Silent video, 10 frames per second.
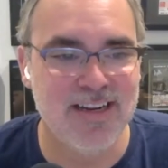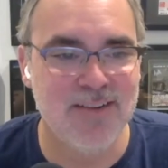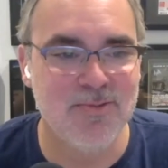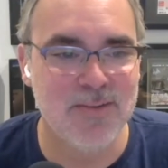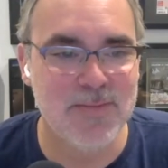And
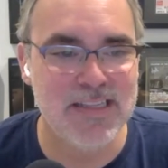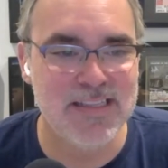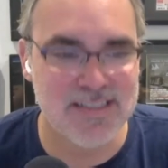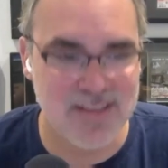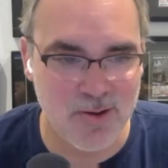it would have been
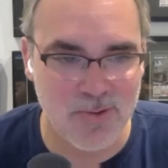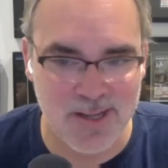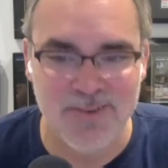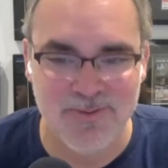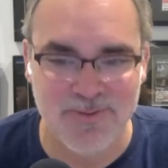so
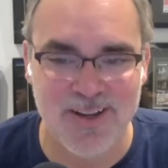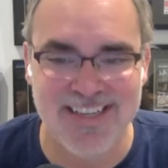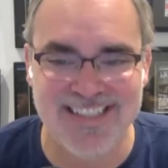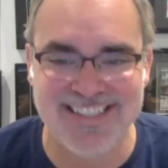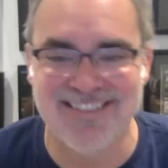unfun
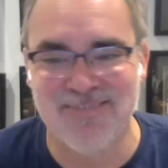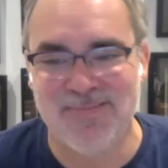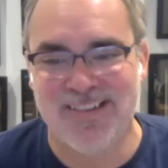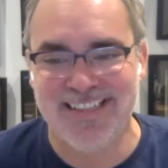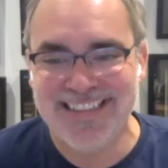and
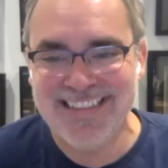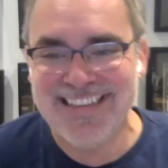terrible.